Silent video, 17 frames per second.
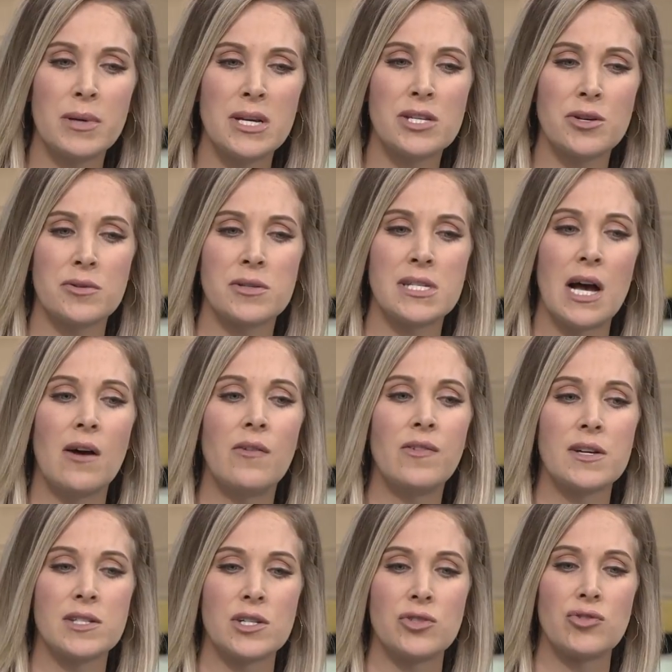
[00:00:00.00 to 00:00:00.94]
be so
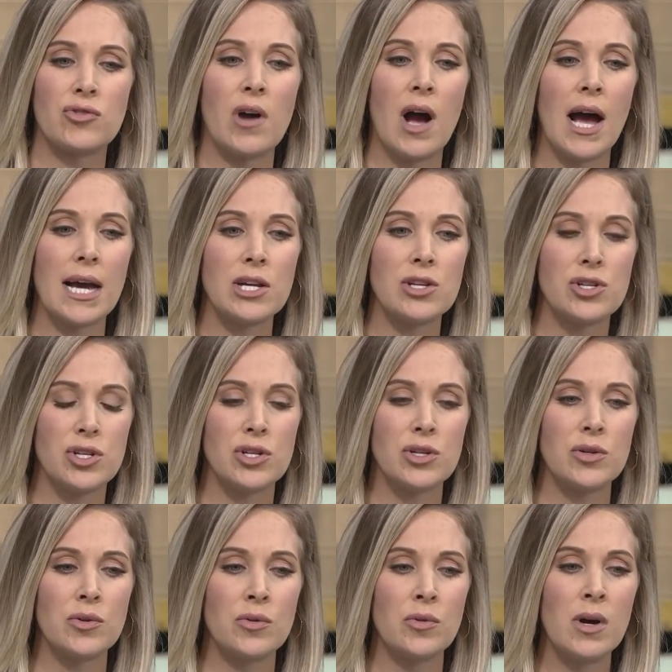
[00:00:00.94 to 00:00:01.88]
selfless and try
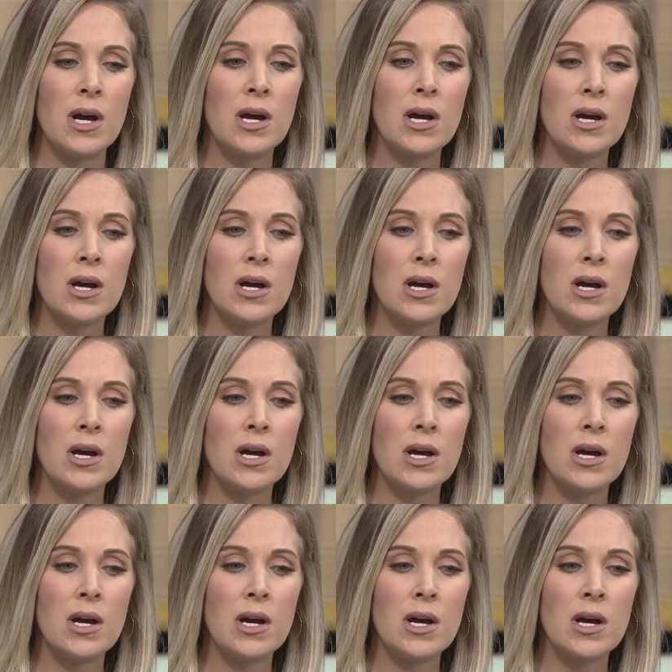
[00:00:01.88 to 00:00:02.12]
to